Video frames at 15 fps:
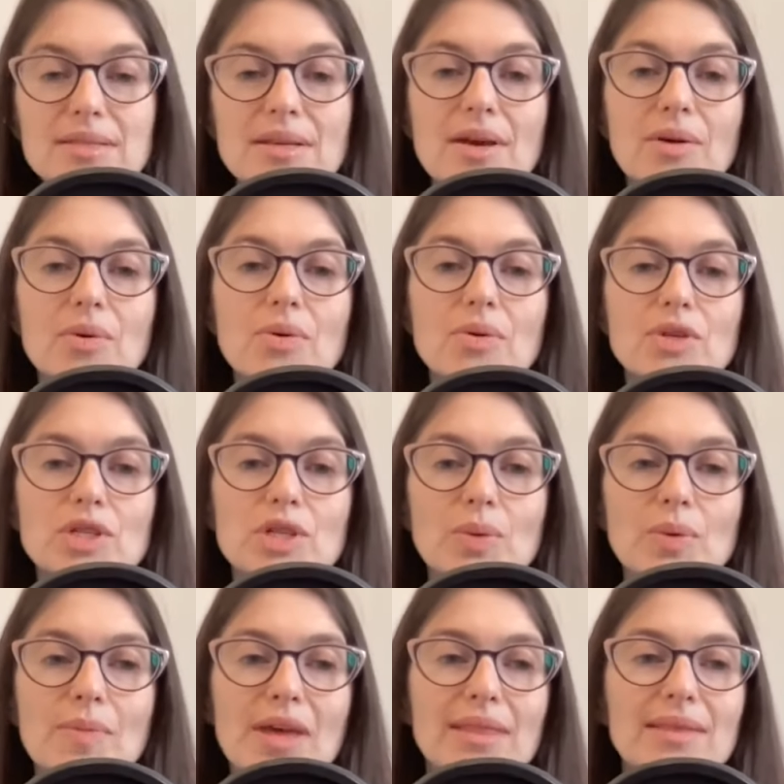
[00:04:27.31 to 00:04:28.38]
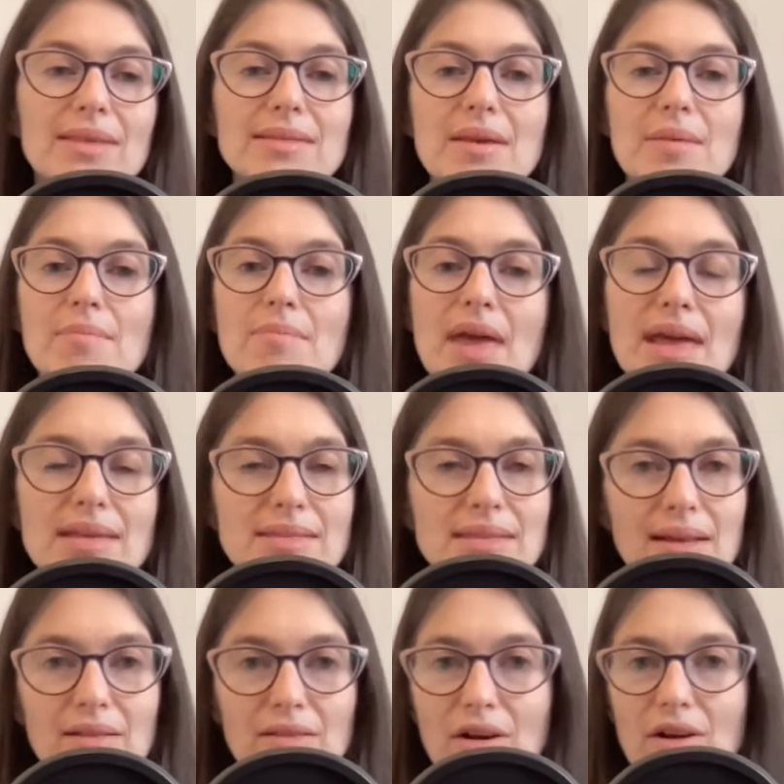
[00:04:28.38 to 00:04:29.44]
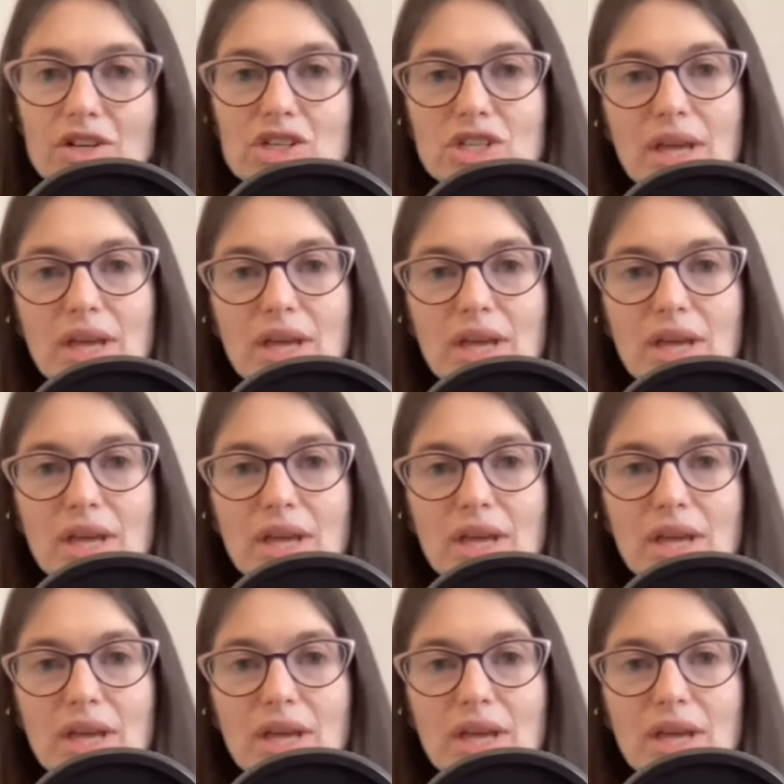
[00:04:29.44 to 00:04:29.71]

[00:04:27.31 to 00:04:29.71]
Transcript: so she would make these amazing large